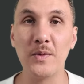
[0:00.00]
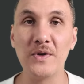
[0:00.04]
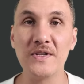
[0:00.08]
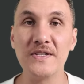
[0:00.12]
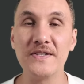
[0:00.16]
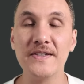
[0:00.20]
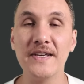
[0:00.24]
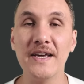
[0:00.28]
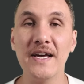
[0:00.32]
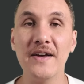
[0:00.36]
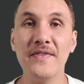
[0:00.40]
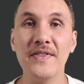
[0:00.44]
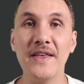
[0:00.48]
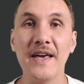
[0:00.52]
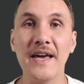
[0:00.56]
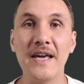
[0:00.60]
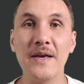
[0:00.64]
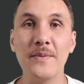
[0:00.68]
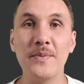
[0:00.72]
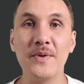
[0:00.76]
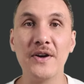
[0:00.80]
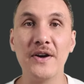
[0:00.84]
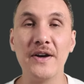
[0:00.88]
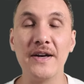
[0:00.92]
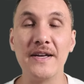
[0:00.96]
once you have the
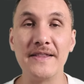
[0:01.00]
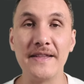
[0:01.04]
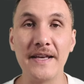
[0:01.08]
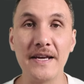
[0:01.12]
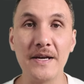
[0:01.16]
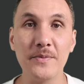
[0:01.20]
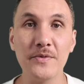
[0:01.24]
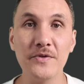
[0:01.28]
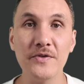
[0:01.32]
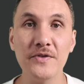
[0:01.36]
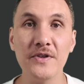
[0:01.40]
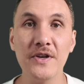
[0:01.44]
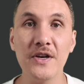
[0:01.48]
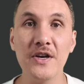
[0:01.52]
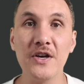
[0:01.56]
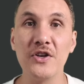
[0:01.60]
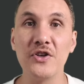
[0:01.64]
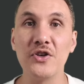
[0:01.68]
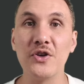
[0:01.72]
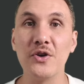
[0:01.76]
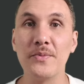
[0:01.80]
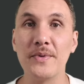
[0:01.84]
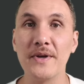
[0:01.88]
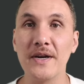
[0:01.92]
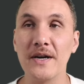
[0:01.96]
API enabled,
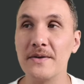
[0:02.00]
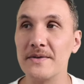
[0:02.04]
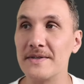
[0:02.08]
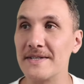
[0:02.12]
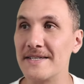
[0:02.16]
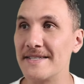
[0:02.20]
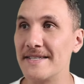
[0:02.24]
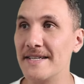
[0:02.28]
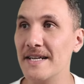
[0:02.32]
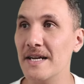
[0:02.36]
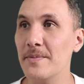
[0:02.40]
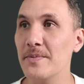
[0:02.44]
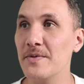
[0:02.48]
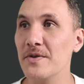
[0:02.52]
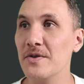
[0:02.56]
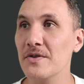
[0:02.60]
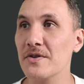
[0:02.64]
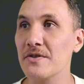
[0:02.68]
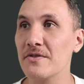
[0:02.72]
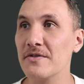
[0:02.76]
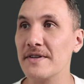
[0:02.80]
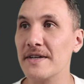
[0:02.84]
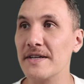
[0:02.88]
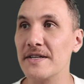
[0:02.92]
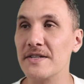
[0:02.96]
you'll be able to set up your
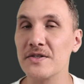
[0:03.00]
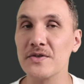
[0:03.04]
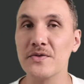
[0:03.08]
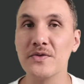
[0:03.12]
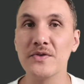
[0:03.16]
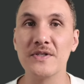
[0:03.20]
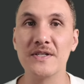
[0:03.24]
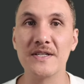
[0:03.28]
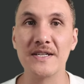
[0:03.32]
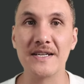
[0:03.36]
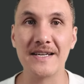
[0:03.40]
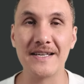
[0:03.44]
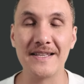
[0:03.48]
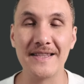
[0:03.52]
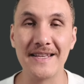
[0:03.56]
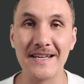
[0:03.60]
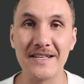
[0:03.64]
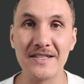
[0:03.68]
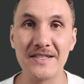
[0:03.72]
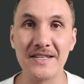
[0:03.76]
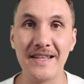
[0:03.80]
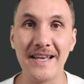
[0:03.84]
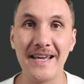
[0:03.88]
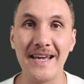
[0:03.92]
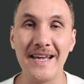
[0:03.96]
credential to connect
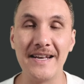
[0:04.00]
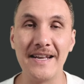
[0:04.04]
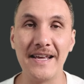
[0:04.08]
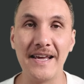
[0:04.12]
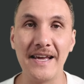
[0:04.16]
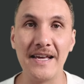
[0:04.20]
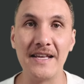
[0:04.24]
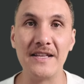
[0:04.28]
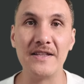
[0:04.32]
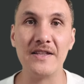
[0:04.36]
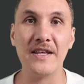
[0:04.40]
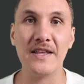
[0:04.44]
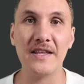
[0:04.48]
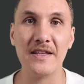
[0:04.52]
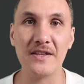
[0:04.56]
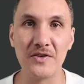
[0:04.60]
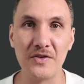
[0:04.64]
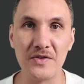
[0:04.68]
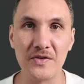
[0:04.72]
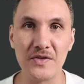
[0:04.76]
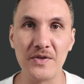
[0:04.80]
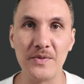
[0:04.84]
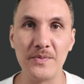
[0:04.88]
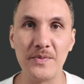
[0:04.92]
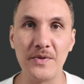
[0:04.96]
to the n8n
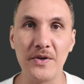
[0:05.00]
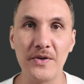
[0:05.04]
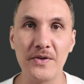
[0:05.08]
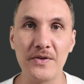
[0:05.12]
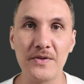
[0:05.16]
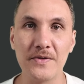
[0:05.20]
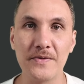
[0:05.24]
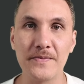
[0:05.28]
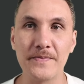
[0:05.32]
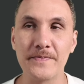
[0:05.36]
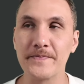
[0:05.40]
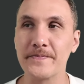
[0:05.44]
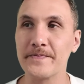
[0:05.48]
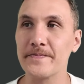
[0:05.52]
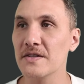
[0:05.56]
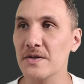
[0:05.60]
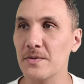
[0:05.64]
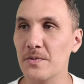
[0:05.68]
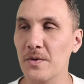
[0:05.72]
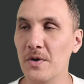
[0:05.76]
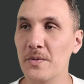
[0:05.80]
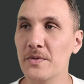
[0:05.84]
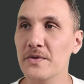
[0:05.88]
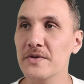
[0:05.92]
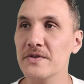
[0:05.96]
YouTube node. So
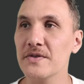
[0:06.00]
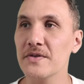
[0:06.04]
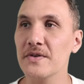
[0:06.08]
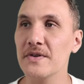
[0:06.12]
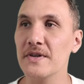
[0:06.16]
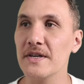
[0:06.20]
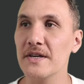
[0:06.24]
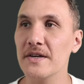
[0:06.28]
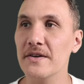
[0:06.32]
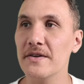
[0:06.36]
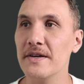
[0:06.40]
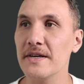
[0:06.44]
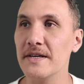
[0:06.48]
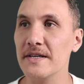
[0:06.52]
what we'll do here